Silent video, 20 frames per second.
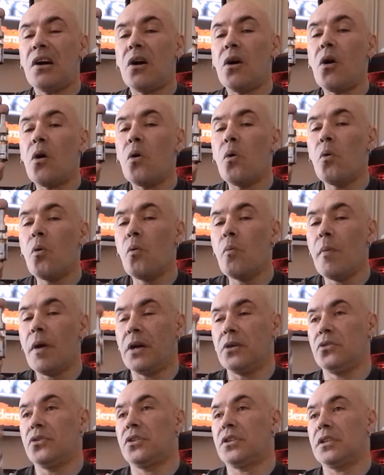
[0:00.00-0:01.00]

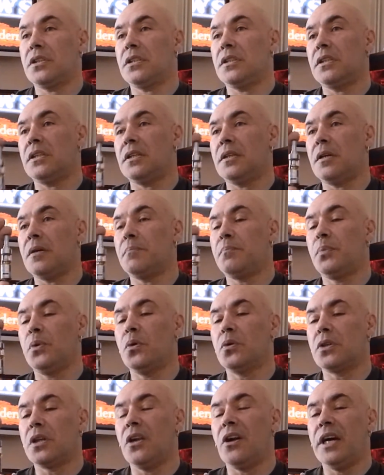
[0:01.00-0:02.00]
almost
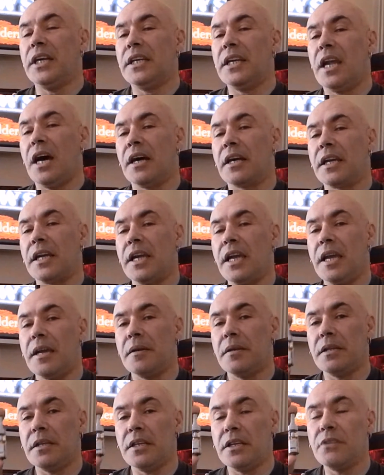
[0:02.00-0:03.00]
borderline lung hit,
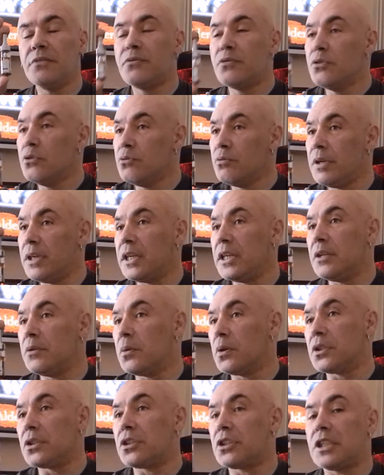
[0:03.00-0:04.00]
if you really
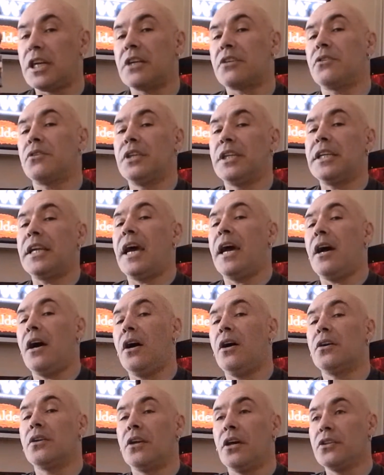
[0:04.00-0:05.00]
want to suck on it that
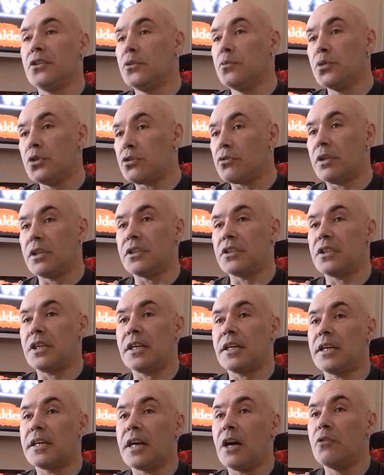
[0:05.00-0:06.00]
hard, like you was trying to
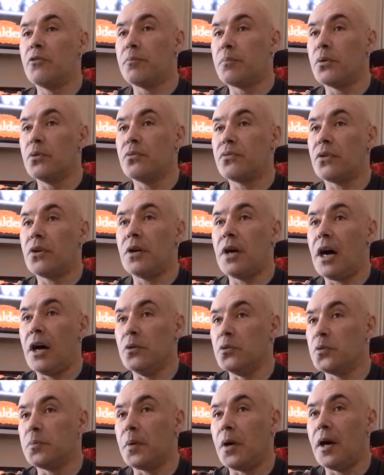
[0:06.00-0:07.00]
suck a golf ball through a
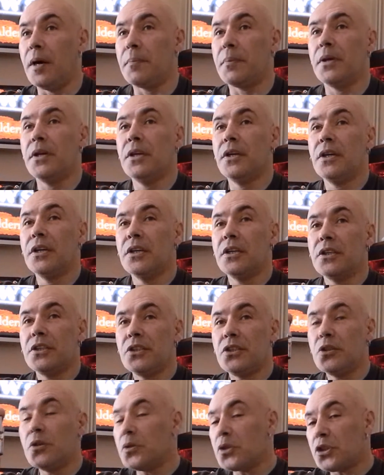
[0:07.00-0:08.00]
hose pipe.
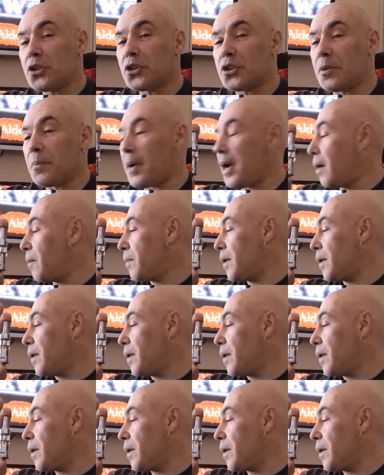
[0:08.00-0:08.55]
You'll just about